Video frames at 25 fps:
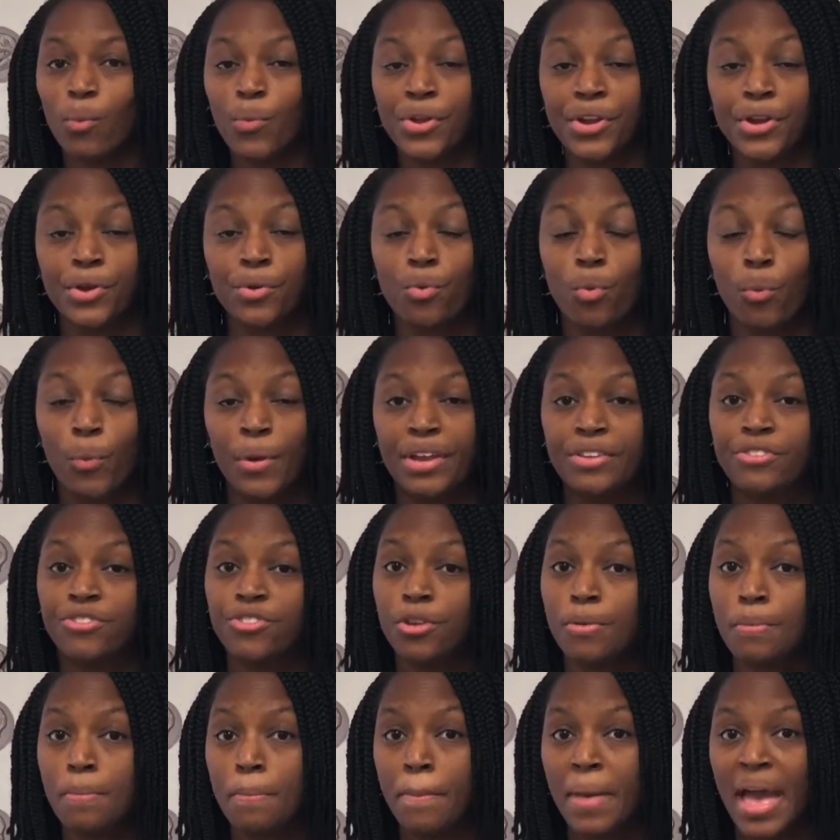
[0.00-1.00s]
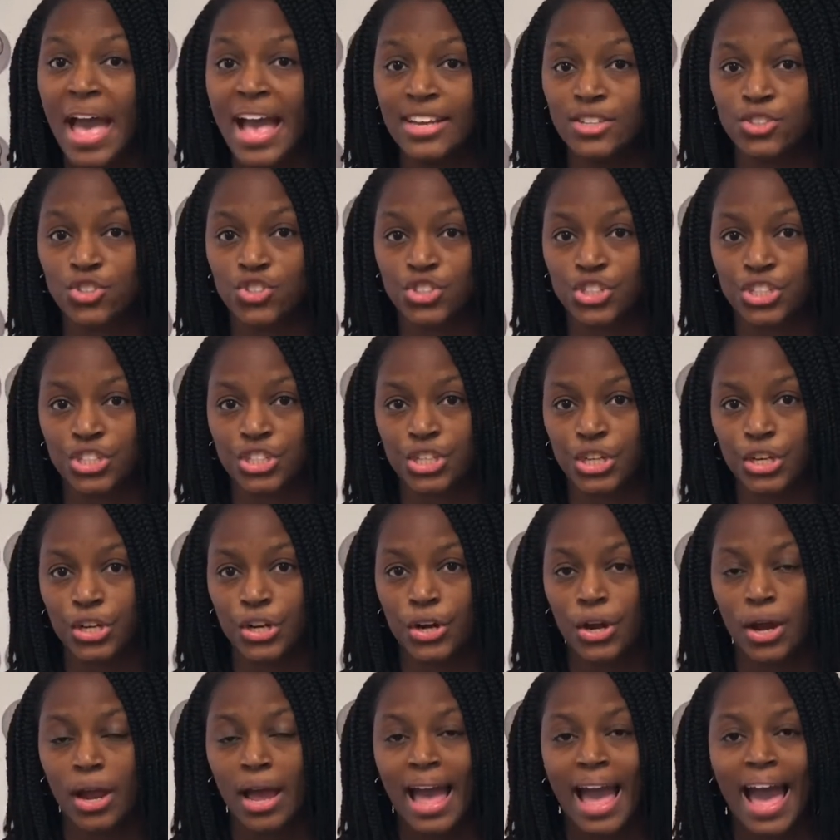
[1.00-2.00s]
we are going to
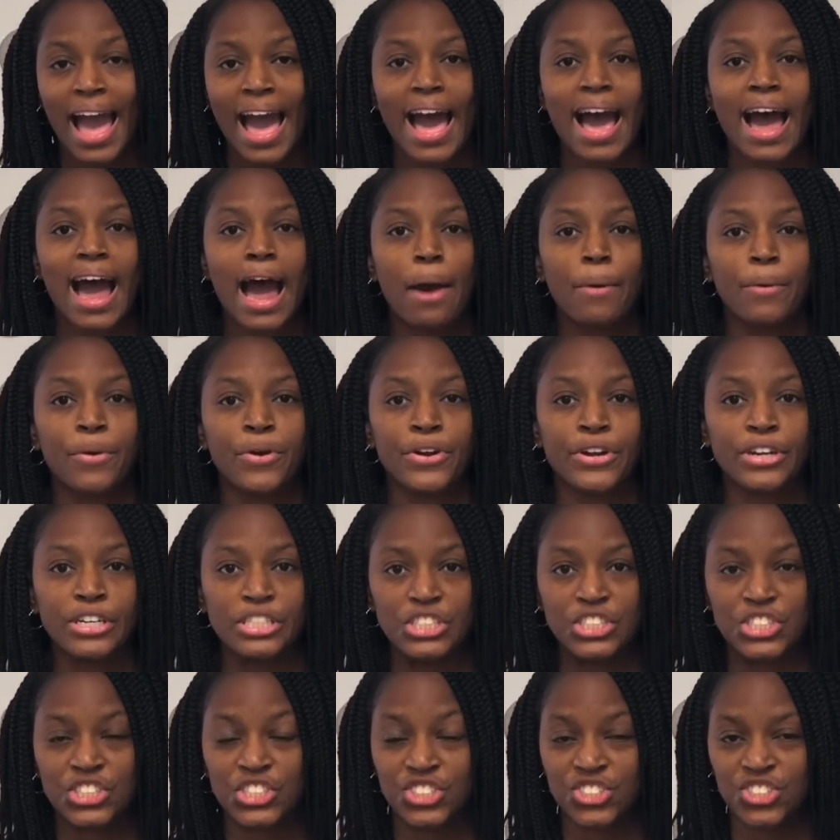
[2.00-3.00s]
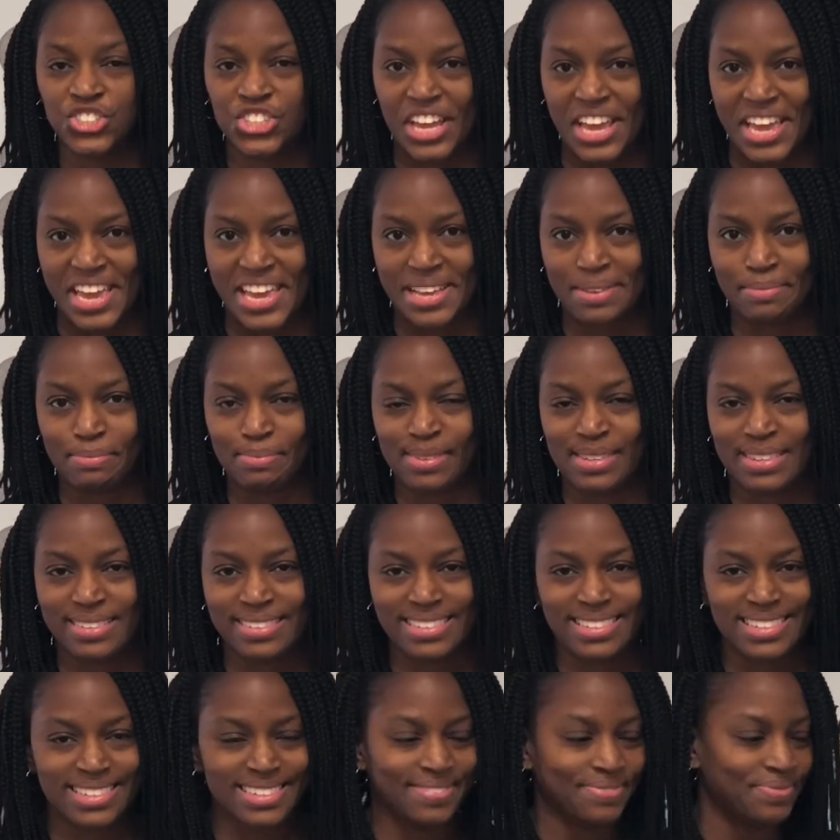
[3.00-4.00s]
measure our
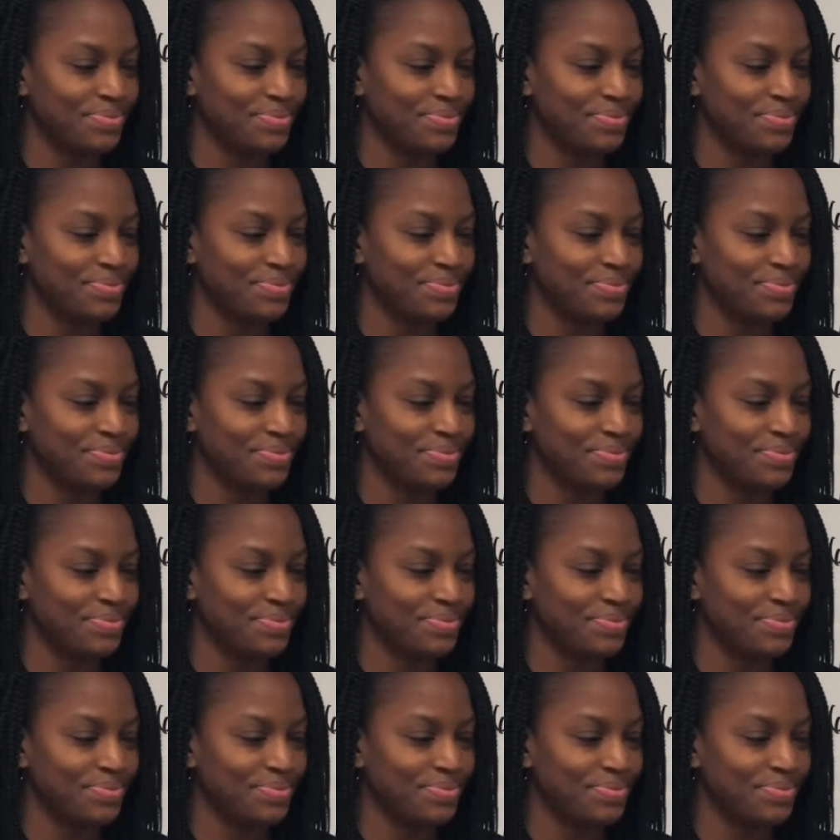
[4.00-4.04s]
shapes.